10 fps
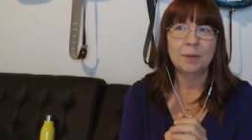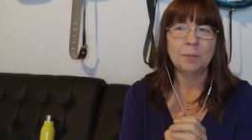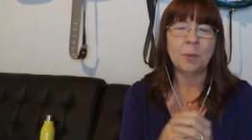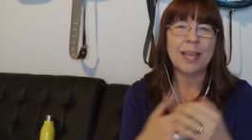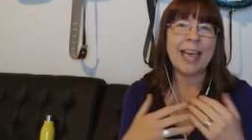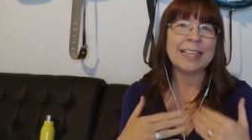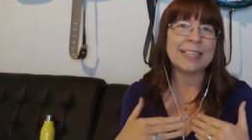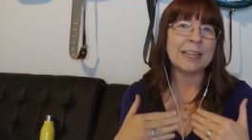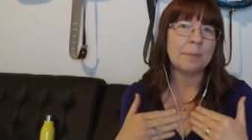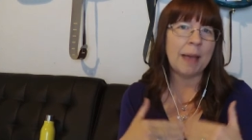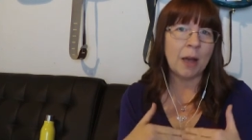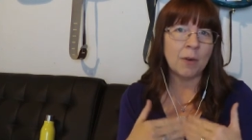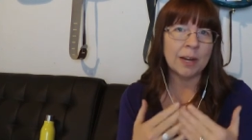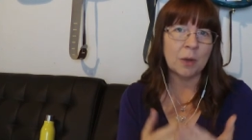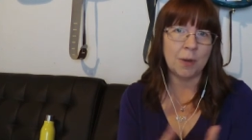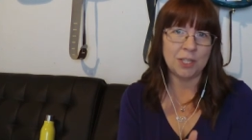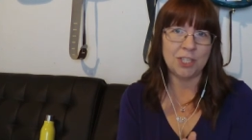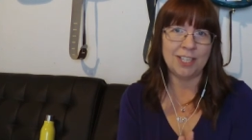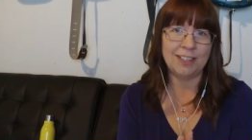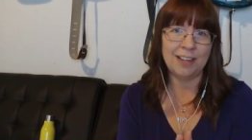But we ask an empowering
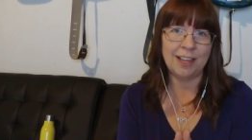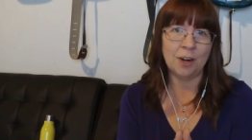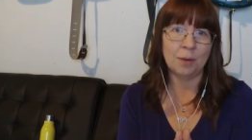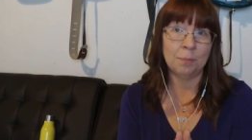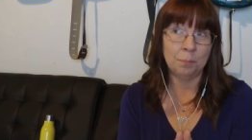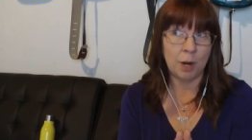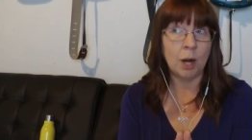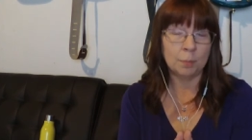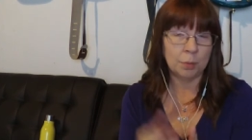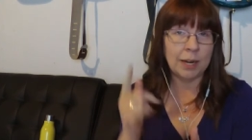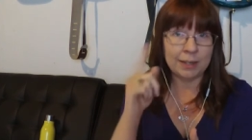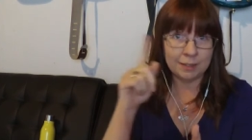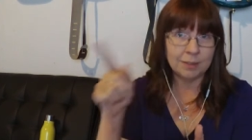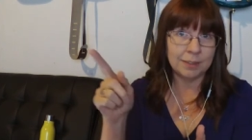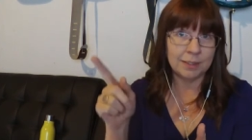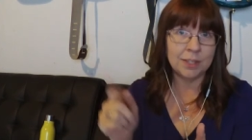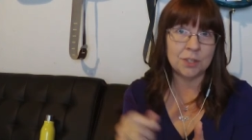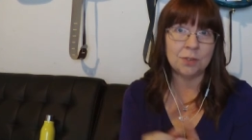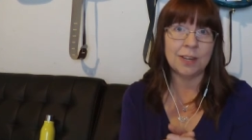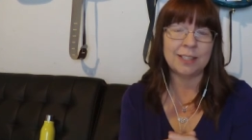question, and our our brain
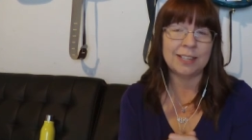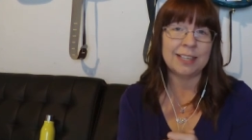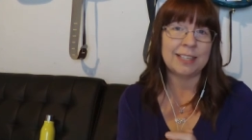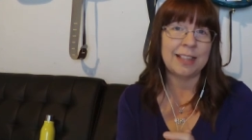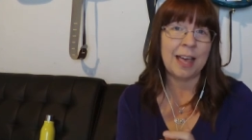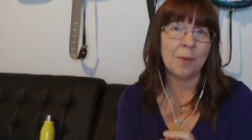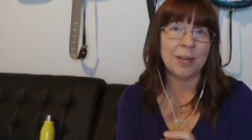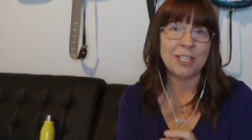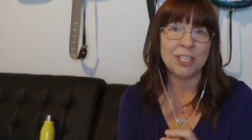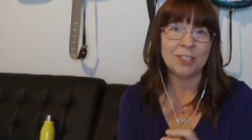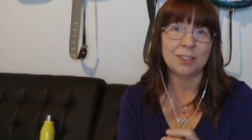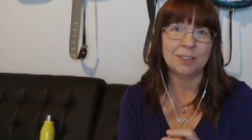is directing us in that way too.